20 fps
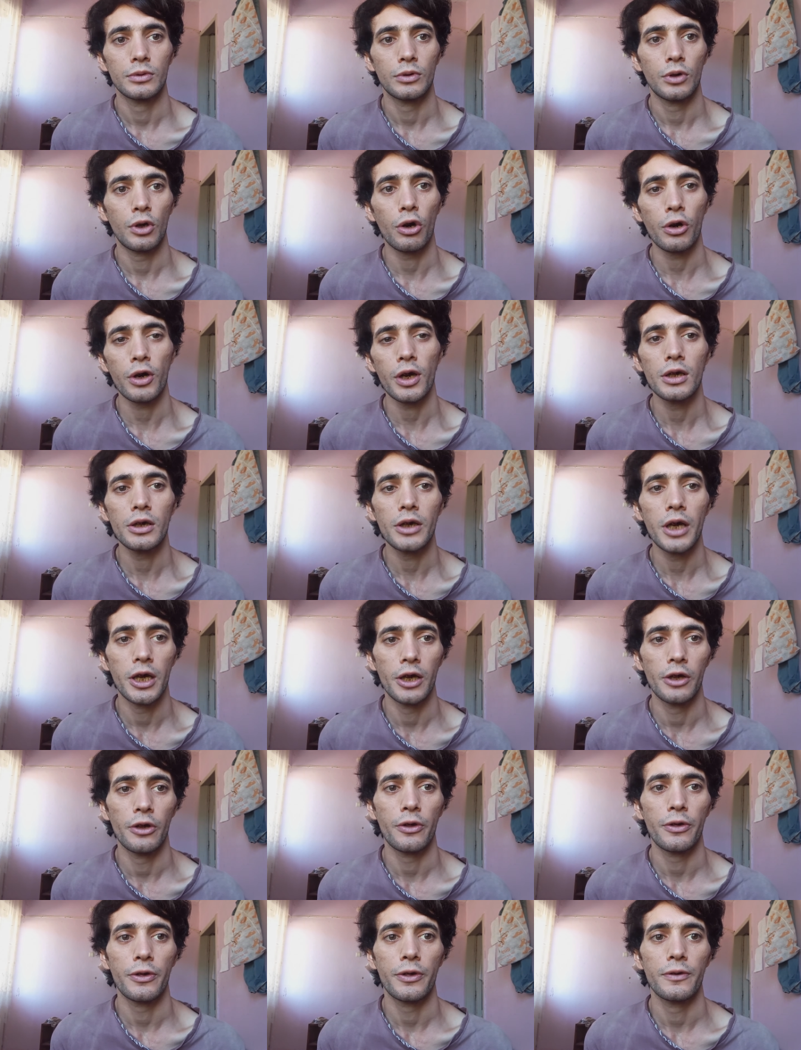oral
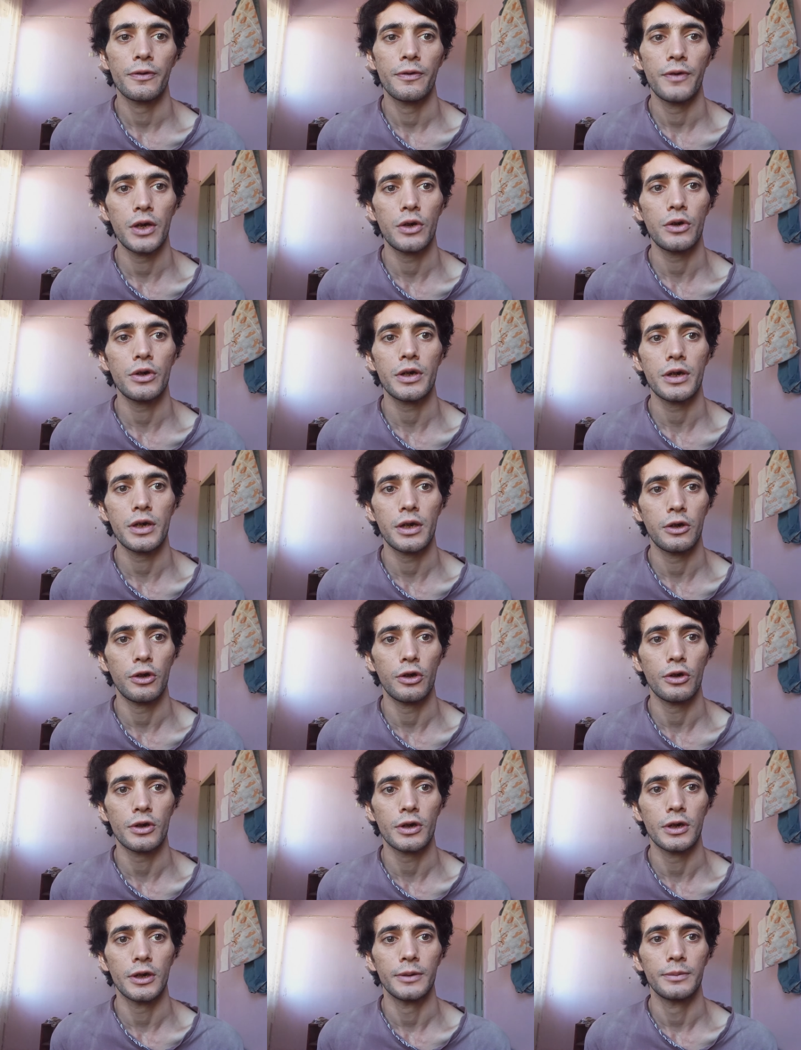health very
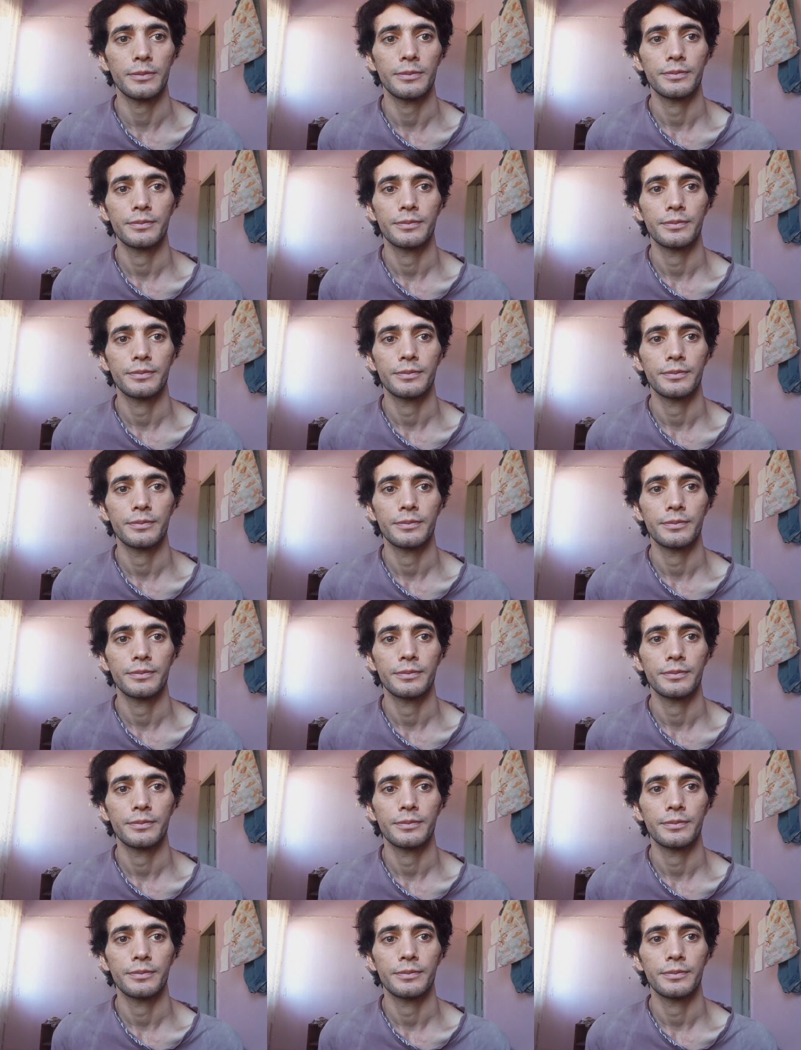seriously.